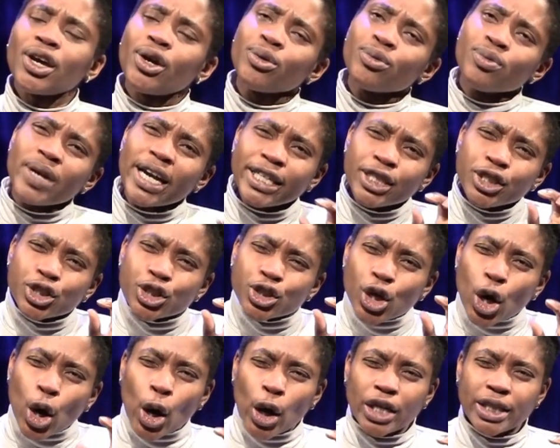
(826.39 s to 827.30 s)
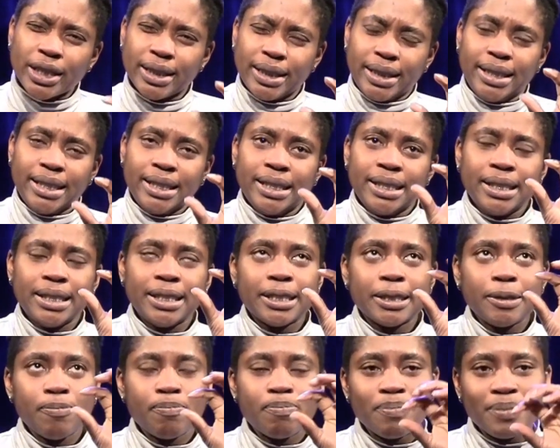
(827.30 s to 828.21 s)
A red dot
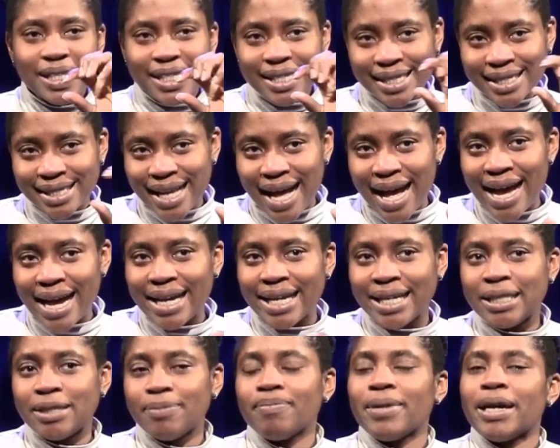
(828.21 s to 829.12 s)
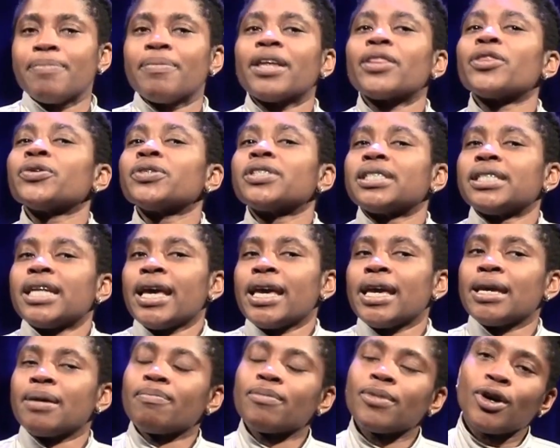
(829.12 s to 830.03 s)
is beside my mother's
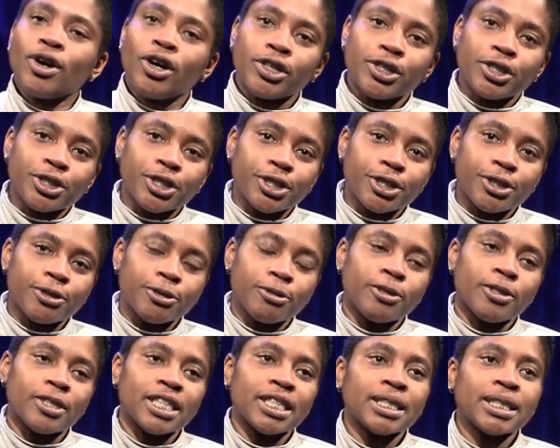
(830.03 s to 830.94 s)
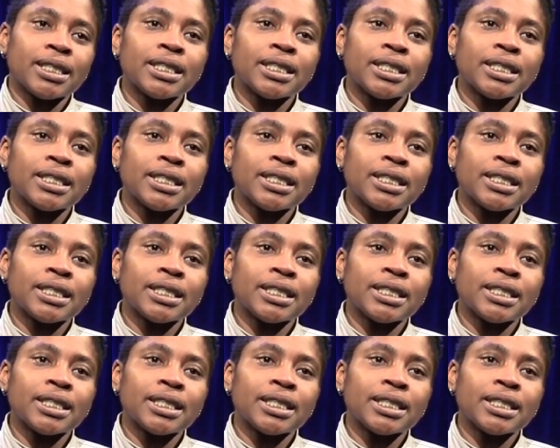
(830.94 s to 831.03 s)
name on her door.